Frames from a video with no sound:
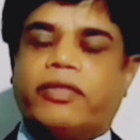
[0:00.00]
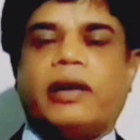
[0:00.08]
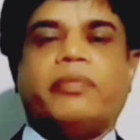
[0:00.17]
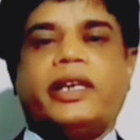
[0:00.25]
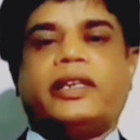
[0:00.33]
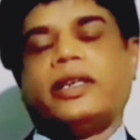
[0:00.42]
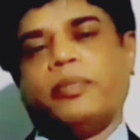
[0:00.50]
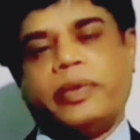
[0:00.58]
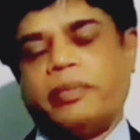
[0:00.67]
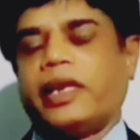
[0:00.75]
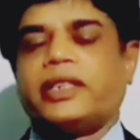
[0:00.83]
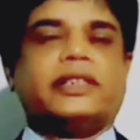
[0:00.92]
fabric,
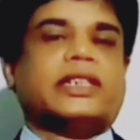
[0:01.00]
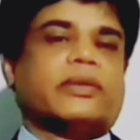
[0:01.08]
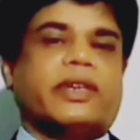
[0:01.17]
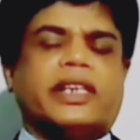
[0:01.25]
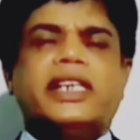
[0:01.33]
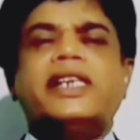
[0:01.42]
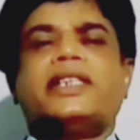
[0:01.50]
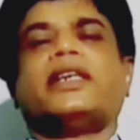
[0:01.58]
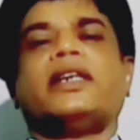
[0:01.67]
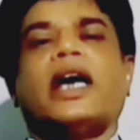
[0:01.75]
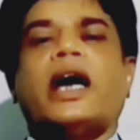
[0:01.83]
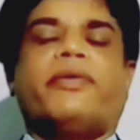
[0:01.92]
preparation is required. Each
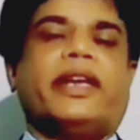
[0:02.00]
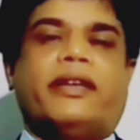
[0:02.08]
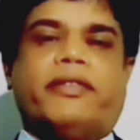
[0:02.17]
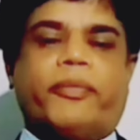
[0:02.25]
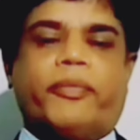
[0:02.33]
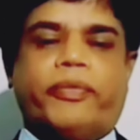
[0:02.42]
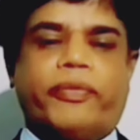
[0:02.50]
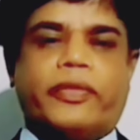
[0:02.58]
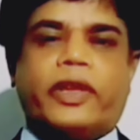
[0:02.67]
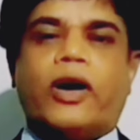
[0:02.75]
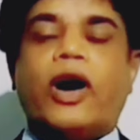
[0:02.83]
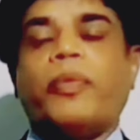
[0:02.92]
and every
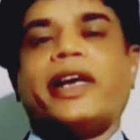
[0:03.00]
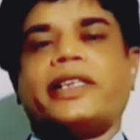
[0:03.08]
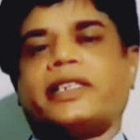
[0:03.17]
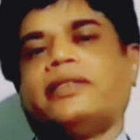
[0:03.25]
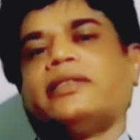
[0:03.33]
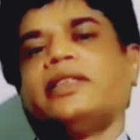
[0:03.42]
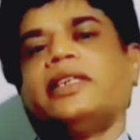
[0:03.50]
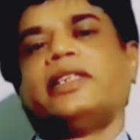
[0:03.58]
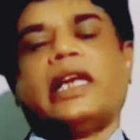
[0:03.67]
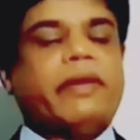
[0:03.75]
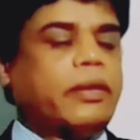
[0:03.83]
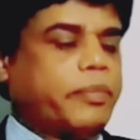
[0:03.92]
operation
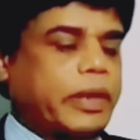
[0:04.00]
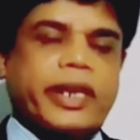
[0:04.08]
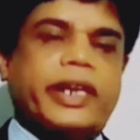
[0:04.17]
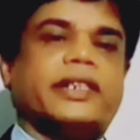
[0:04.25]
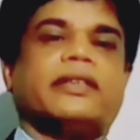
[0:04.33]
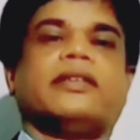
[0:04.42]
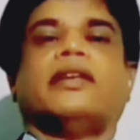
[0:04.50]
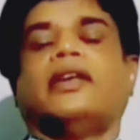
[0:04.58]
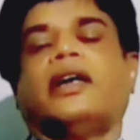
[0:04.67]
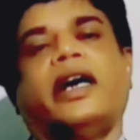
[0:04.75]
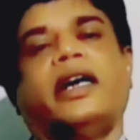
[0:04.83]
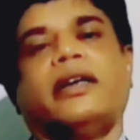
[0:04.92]
is having preparation
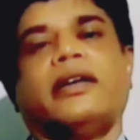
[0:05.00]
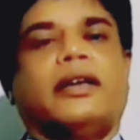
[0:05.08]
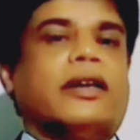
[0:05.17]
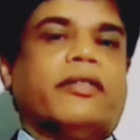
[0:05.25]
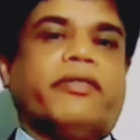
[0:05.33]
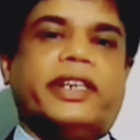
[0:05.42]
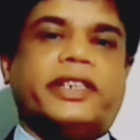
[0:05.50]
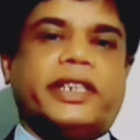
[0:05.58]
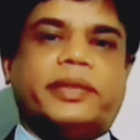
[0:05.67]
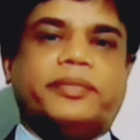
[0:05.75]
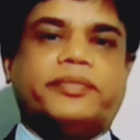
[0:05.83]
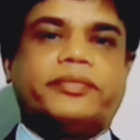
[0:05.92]
and
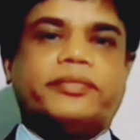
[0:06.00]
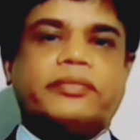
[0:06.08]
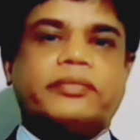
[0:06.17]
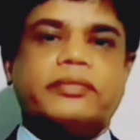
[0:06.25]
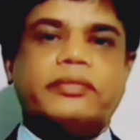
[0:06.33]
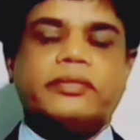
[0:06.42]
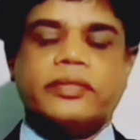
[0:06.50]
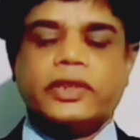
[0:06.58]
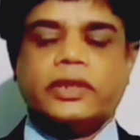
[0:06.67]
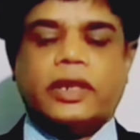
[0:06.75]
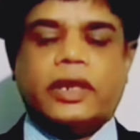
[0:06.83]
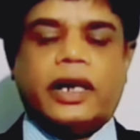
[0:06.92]
finishing.
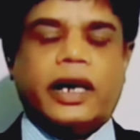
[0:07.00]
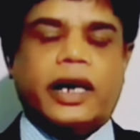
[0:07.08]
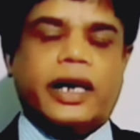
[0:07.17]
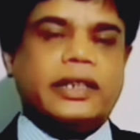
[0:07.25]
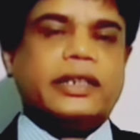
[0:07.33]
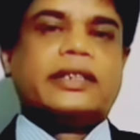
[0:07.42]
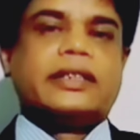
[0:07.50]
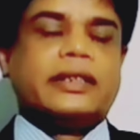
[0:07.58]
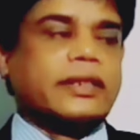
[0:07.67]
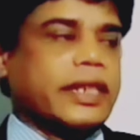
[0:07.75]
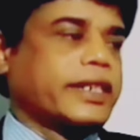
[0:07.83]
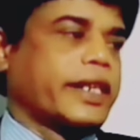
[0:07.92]
In
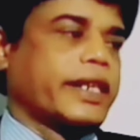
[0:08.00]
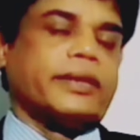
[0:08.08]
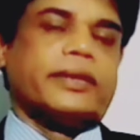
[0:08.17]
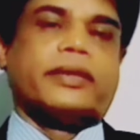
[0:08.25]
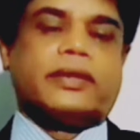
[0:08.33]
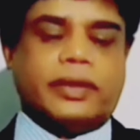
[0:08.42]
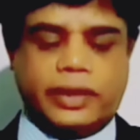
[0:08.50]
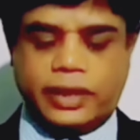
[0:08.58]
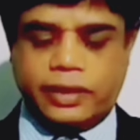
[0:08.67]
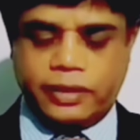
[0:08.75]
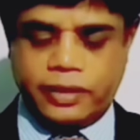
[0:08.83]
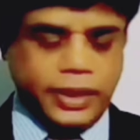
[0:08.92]
such a
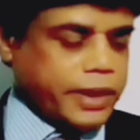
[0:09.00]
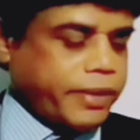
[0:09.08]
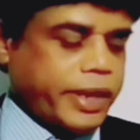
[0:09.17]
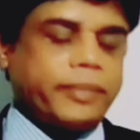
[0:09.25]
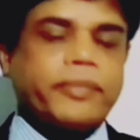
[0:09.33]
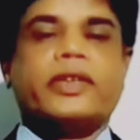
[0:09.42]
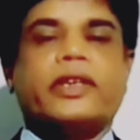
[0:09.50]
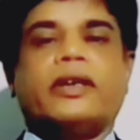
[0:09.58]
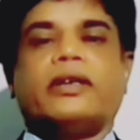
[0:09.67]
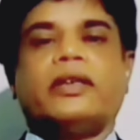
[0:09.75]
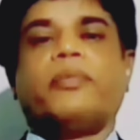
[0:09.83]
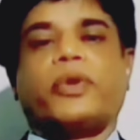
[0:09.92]
way,
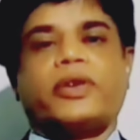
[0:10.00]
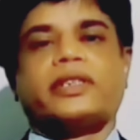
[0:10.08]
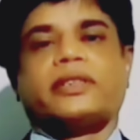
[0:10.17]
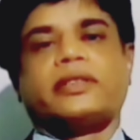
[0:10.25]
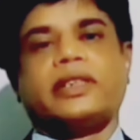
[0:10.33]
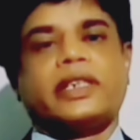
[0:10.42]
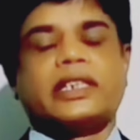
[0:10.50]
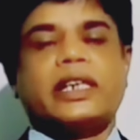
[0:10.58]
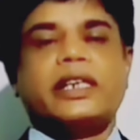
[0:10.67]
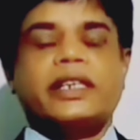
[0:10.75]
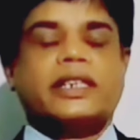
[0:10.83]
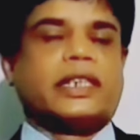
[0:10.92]
the process, the
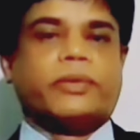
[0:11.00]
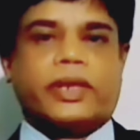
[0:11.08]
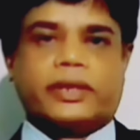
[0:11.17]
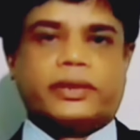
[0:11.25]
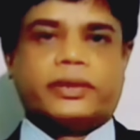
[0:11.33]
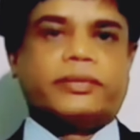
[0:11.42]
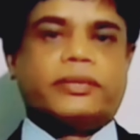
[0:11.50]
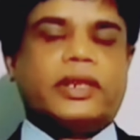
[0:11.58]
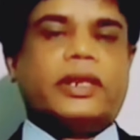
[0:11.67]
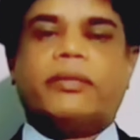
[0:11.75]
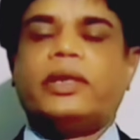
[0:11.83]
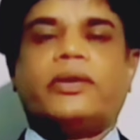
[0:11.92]
textile industry works.
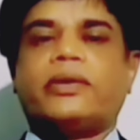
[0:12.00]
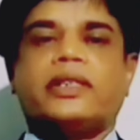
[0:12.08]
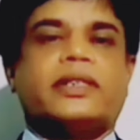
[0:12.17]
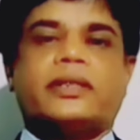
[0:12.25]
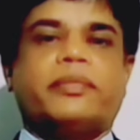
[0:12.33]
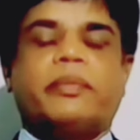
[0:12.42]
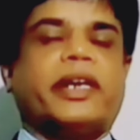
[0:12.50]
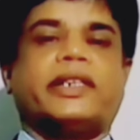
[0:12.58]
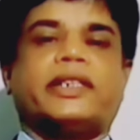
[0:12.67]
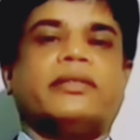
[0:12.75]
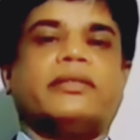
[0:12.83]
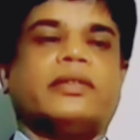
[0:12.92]
Without this
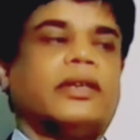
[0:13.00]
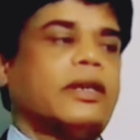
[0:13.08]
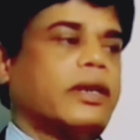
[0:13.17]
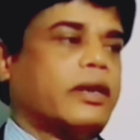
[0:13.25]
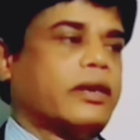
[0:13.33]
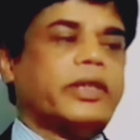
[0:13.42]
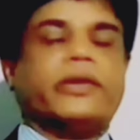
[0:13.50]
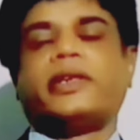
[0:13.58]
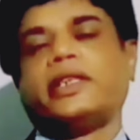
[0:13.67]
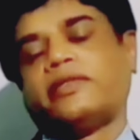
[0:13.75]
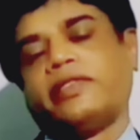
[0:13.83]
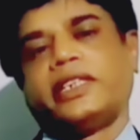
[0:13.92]
preparation or
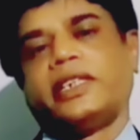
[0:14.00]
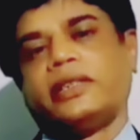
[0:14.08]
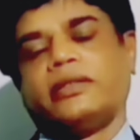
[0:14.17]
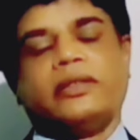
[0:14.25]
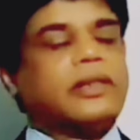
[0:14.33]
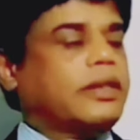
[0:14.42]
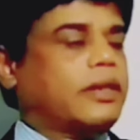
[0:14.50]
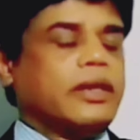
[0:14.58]
without this finishing,